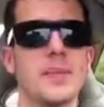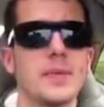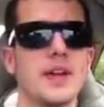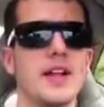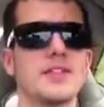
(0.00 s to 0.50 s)
could
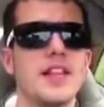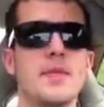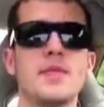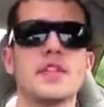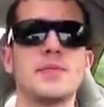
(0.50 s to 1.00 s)
pronounce the
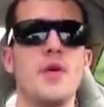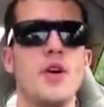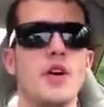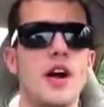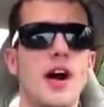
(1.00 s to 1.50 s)
name of this
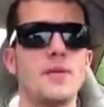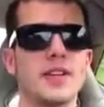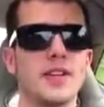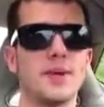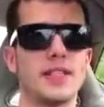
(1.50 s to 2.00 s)
mall, I
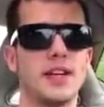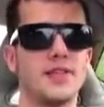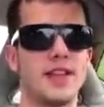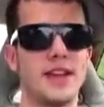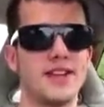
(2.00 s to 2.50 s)
would give
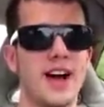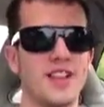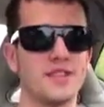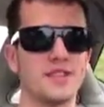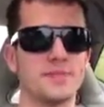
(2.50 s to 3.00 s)
myself
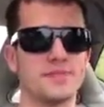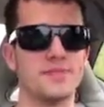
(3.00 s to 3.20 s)
$10.